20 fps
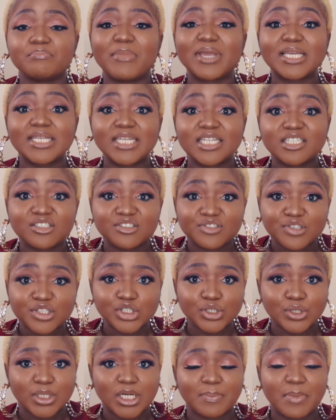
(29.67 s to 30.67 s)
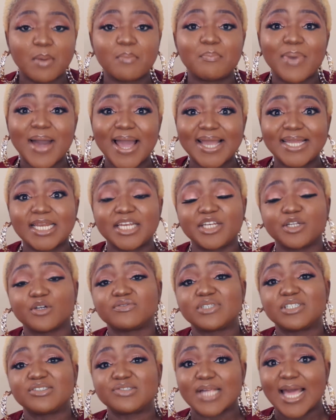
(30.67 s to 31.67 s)
making a decision about buying any
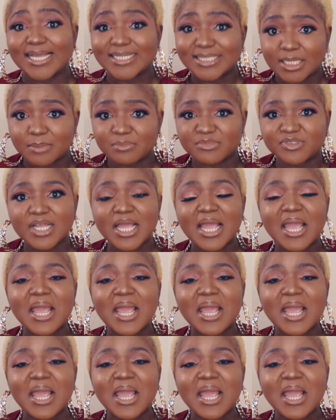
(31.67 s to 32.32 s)
of these items,